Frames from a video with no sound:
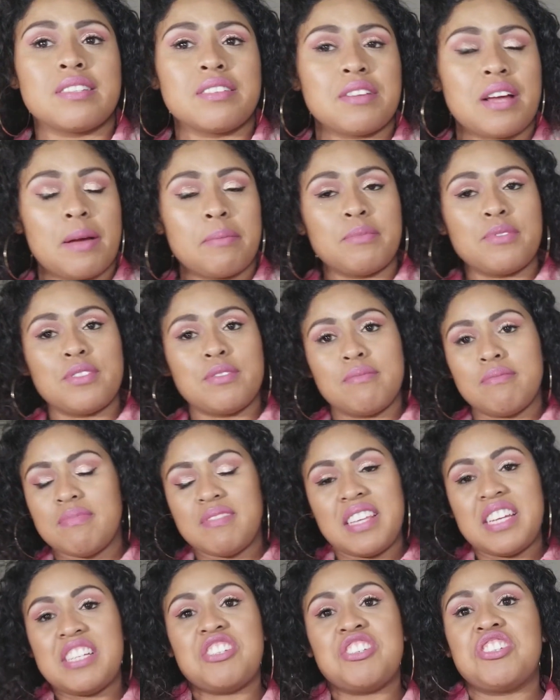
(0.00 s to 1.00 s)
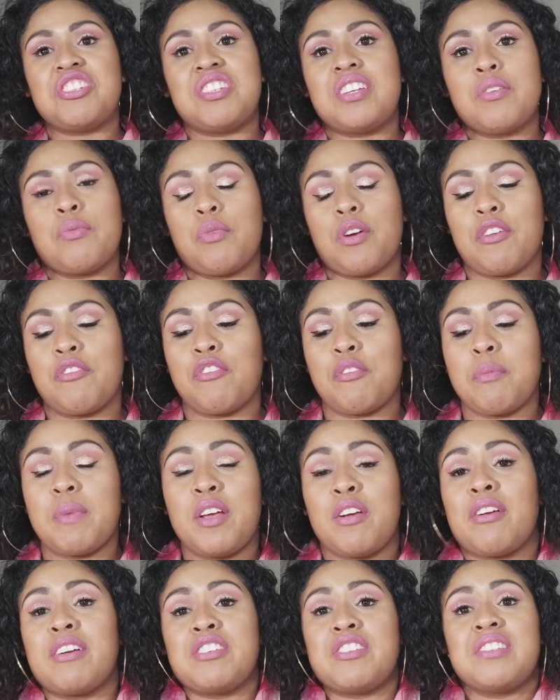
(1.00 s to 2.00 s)
They just didn't work for
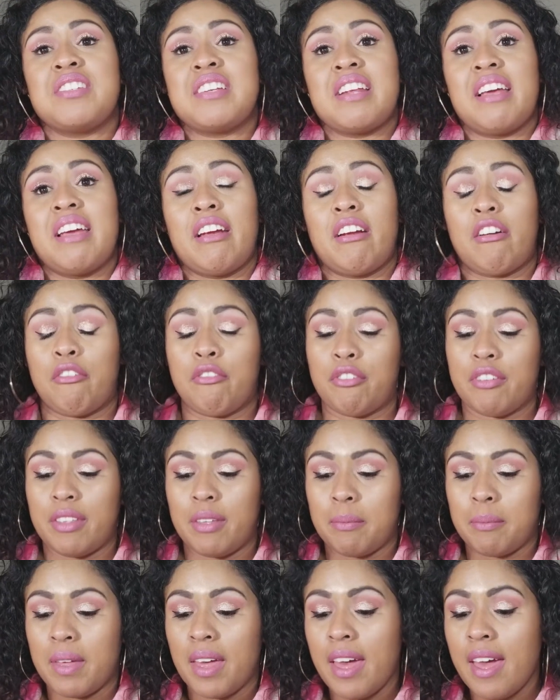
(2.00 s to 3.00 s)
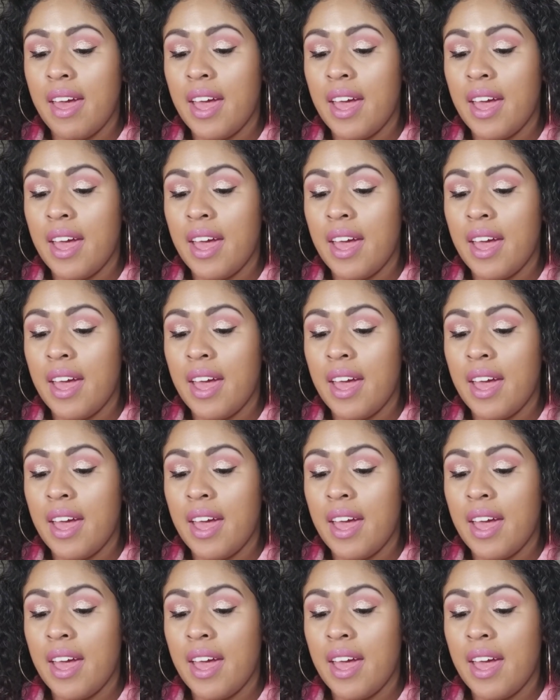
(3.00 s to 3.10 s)
me, or I just didn't care for them.